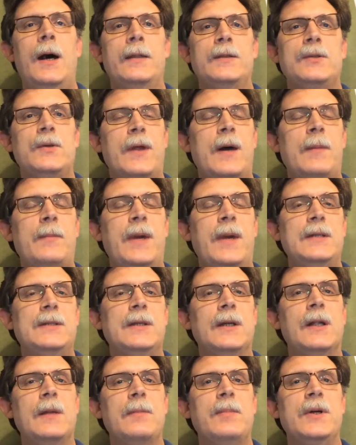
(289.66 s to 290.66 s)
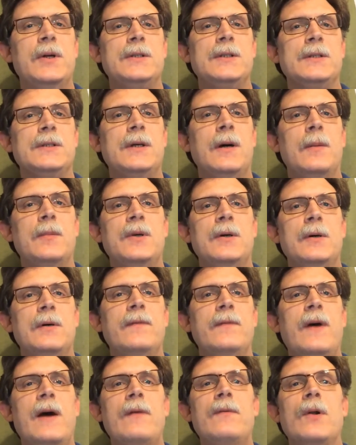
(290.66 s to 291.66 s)
So that basically puts us up to
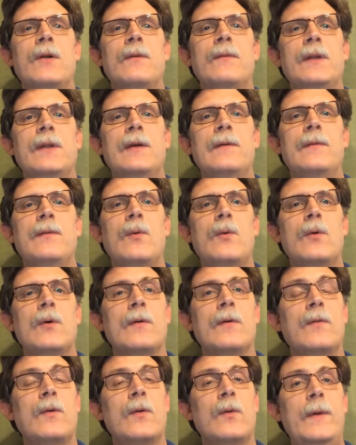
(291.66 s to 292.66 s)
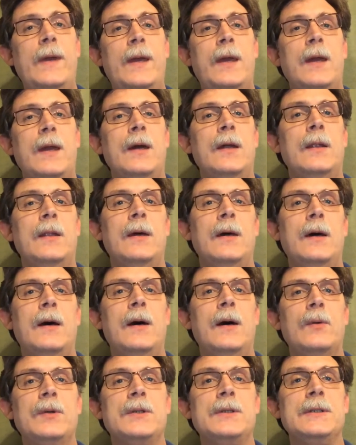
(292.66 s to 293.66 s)
$554 for the weekend,
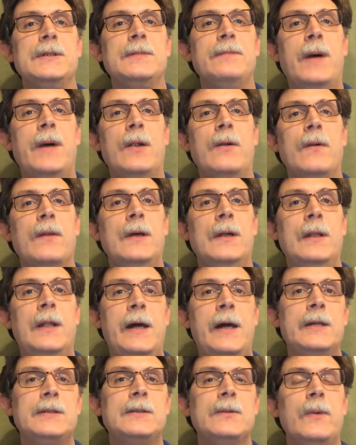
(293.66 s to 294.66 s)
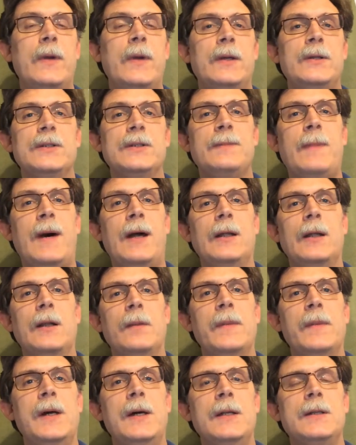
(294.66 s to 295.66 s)
which is better than last week, just by a little
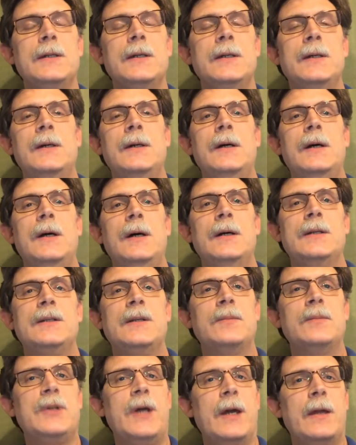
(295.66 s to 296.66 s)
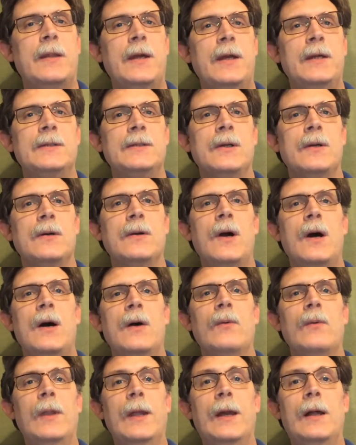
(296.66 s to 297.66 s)
bit. Seems like things
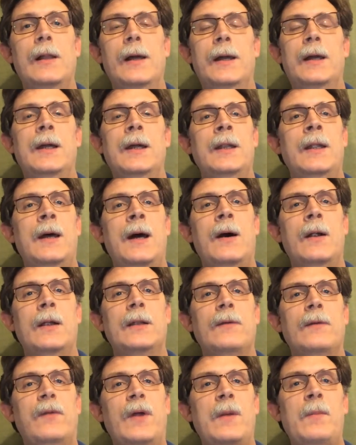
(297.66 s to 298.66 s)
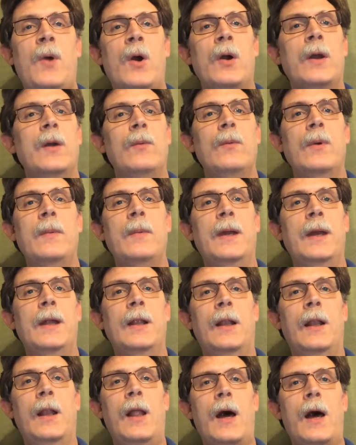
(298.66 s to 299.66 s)
are really clicking out at the flea market. We've been
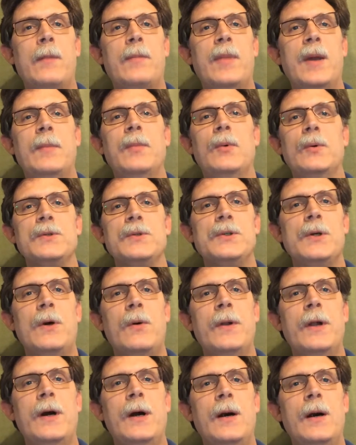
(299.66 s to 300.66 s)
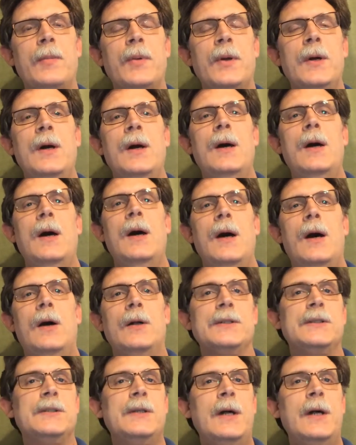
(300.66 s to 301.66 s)
getting a lot of people showing up.
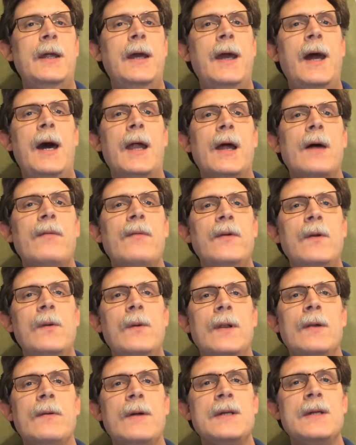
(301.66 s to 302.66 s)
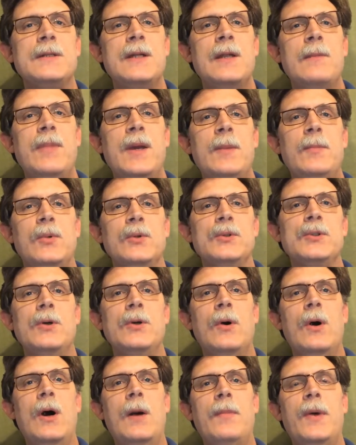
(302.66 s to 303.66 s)
On Sunday, I had a few interesting people
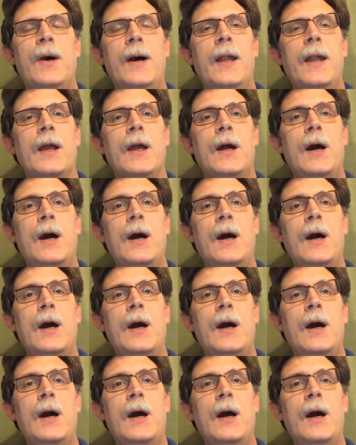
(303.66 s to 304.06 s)
show up. I had a